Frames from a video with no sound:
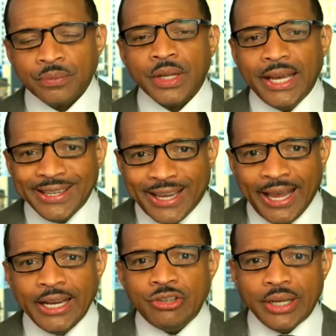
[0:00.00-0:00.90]

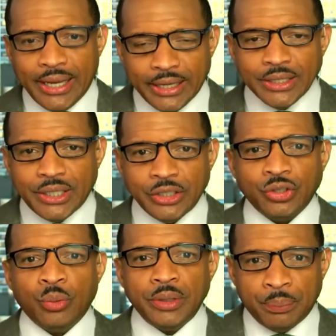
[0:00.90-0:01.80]
engaging in
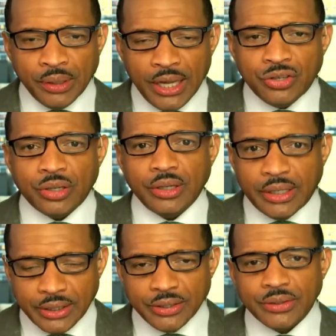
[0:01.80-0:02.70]
intentional manipulation
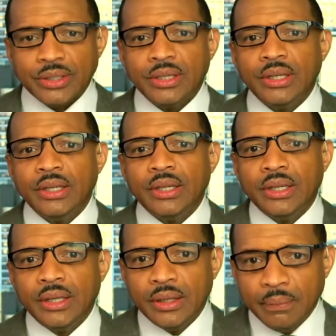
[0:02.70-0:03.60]
against
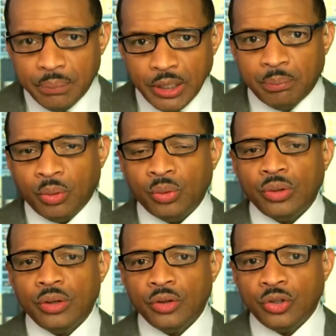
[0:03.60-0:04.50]

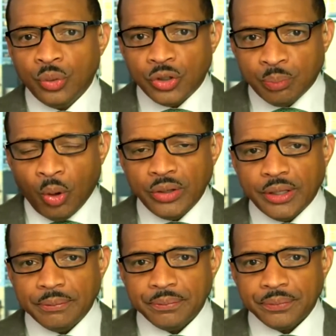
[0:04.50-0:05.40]
people to exploit them.